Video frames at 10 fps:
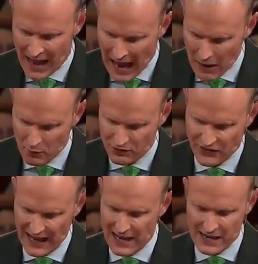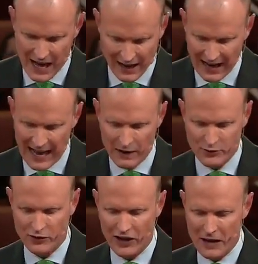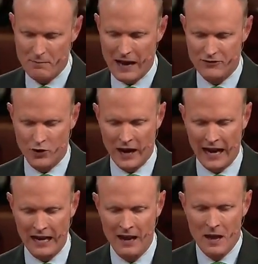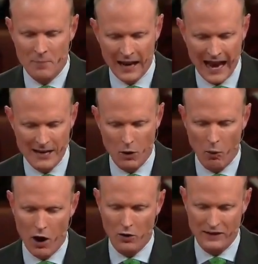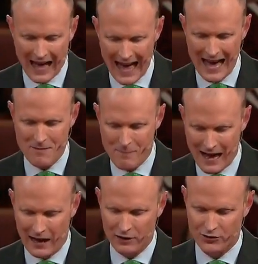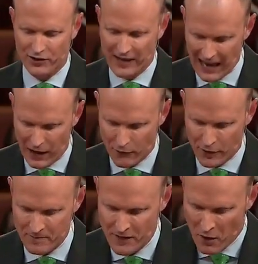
I was then not allowed to take my train, but had to walk 9 miles to Calvert,